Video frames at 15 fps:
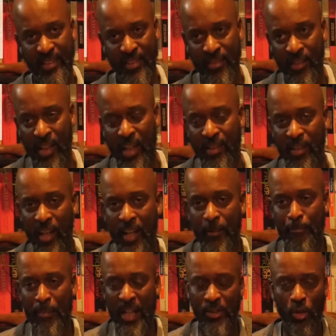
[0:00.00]
and
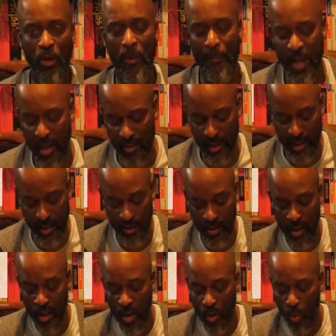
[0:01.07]
Mesoamerican
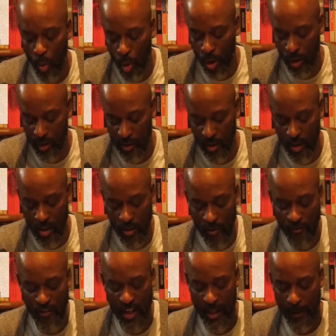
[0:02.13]

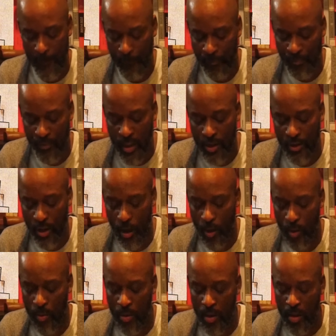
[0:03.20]
warfare.
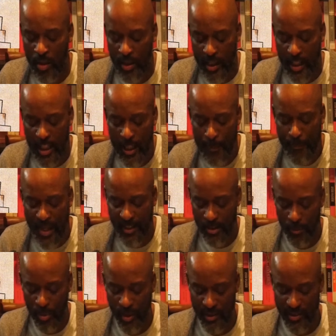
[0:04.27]
So he makes
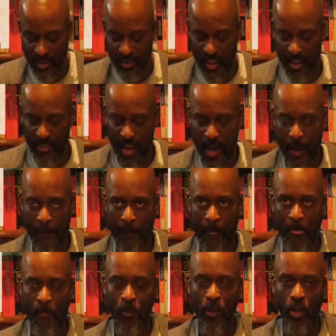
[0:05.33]
a point to say that
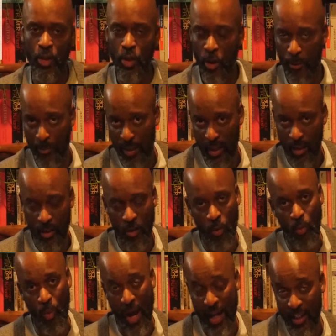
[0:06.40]
European or
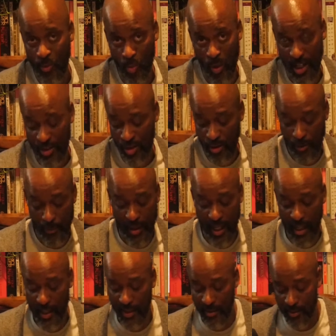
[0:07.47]
white Western
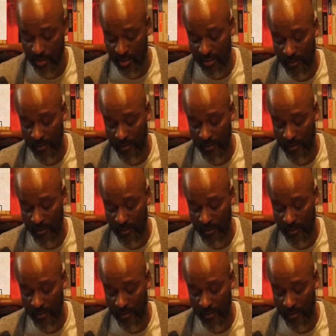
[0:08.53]
man's